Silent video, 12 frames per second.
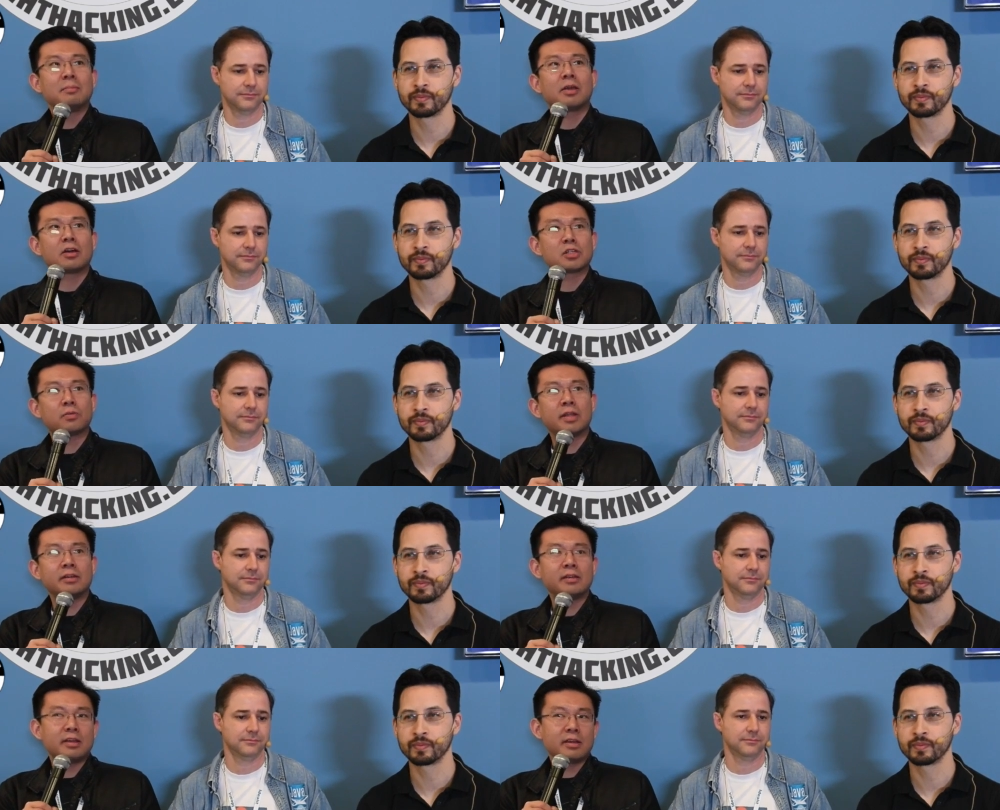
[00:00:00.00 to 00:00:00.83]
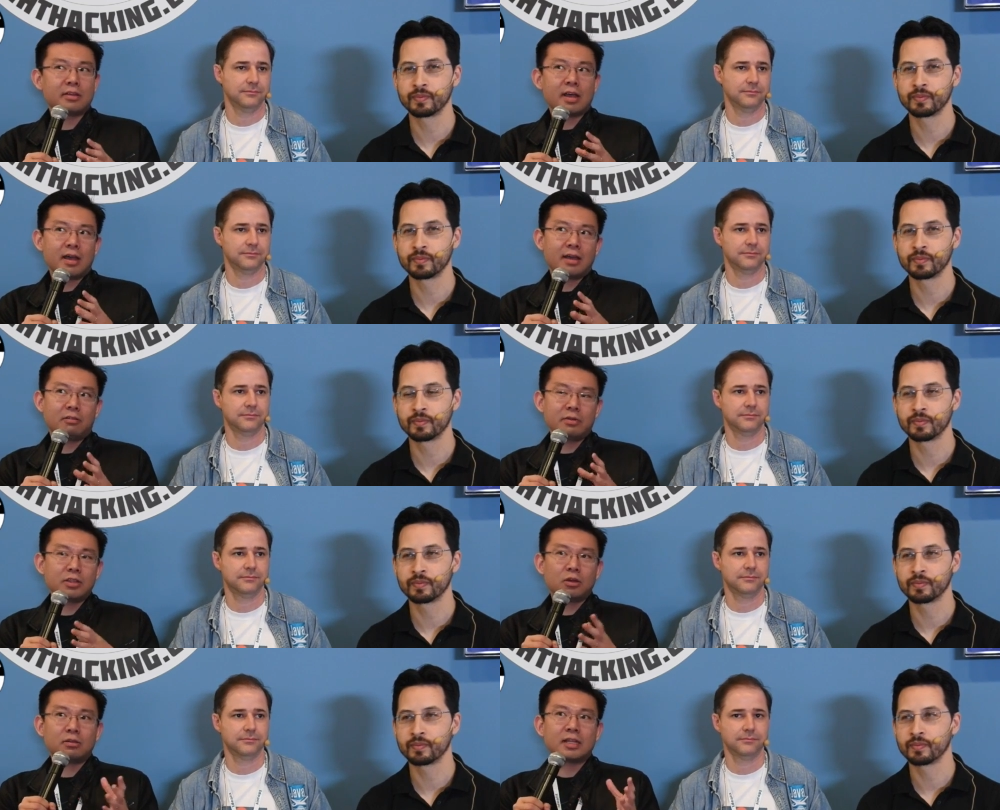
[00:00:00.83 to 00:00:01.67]
Speaker 1: because when you, uh, uh,
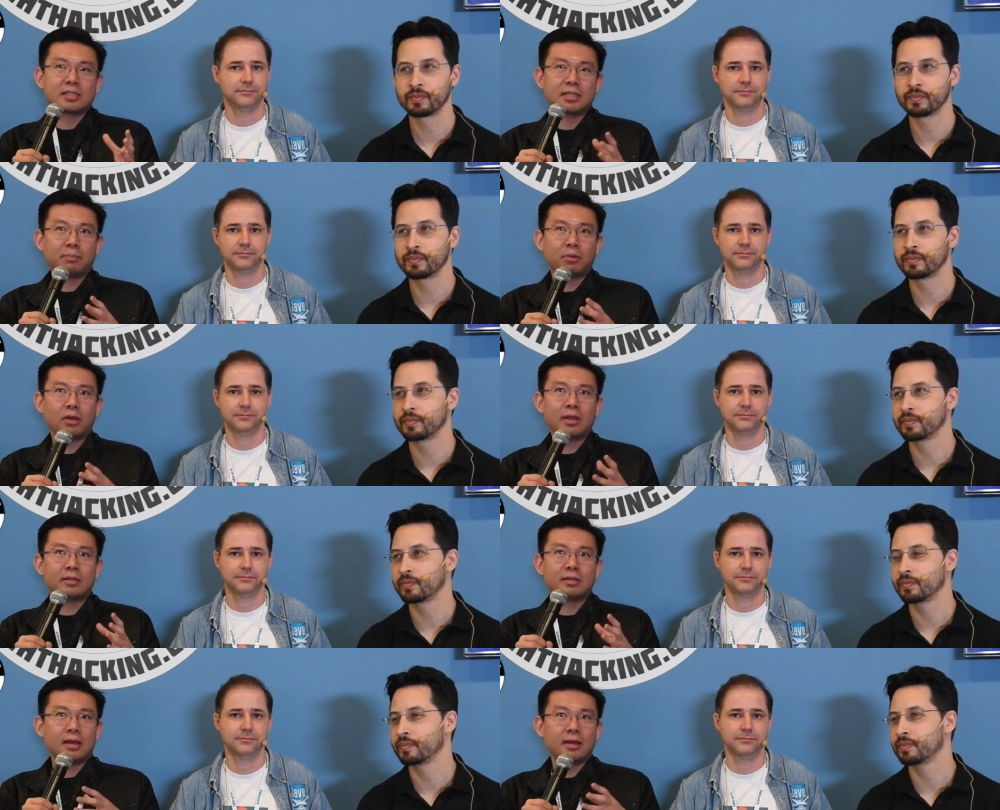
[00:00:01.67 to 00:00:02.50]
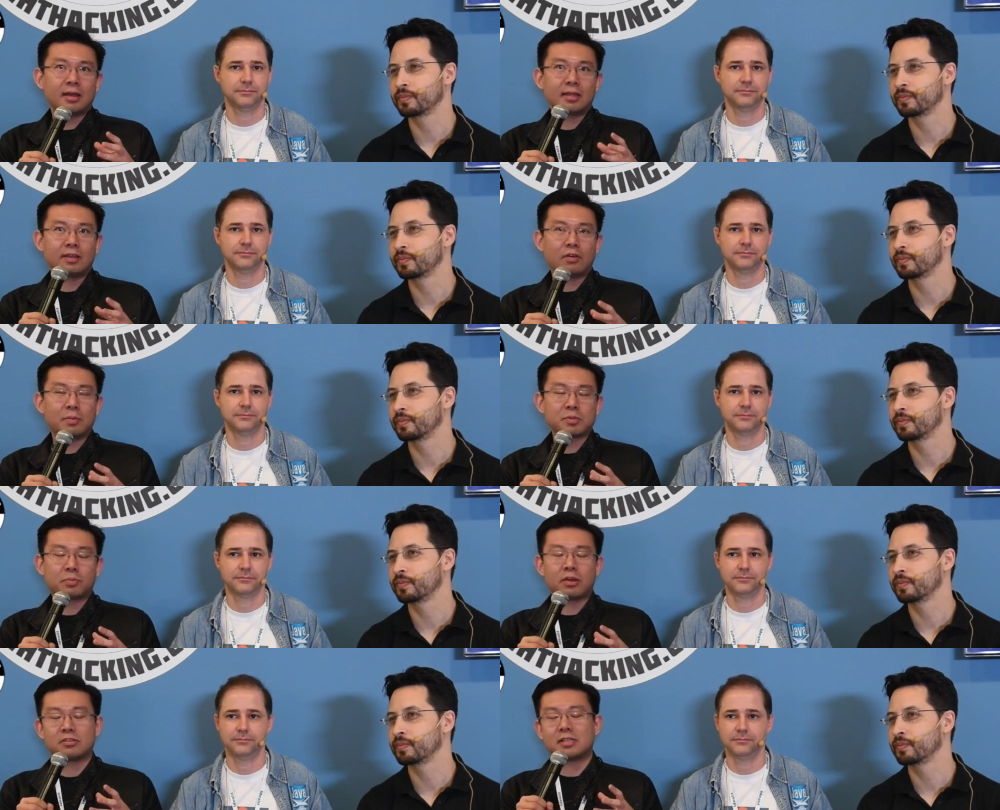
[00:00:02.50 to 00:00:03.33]
we know that deploying the uh,
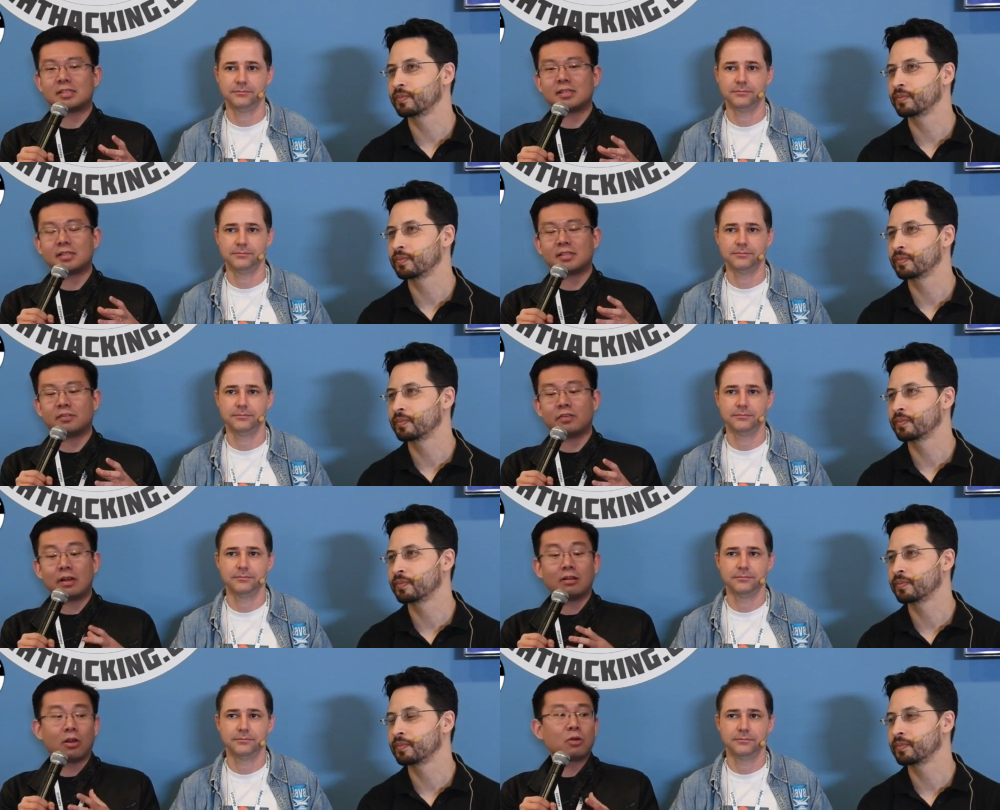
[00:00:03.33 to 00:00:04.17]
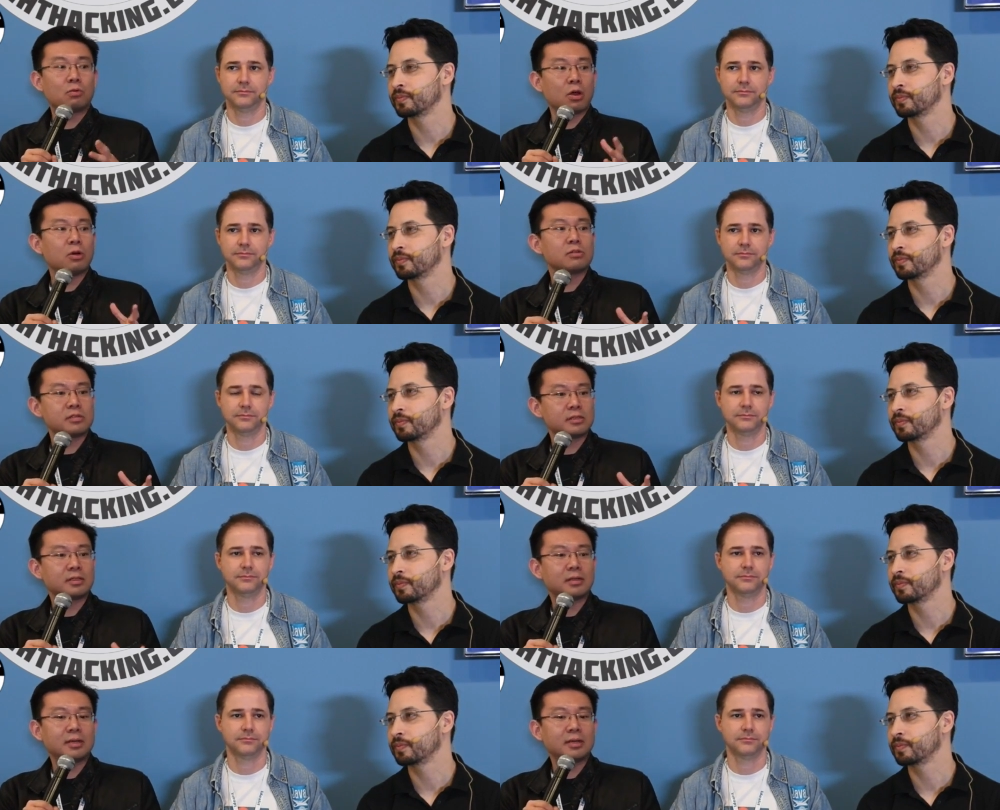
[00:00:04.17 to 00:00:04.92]
DevOps process, it's a very long road.